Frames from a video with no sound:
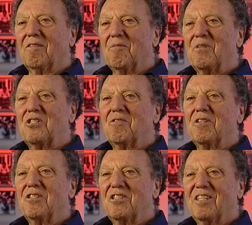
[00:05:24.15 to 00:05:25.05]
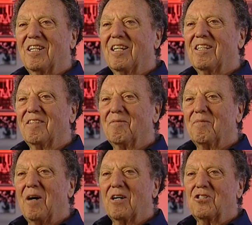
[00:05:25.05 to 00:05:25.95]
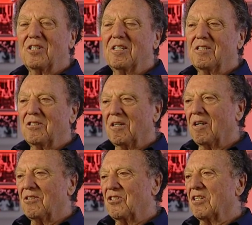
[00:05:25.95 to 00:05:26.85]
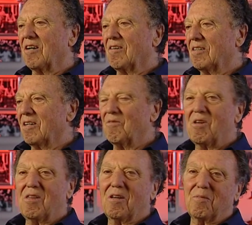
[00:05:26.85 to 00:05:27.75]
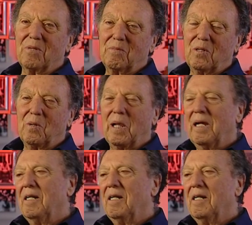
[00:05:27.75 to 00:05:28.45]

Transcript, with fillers: There were mysteries, and Moxey and Charles Jarrott and a number of other people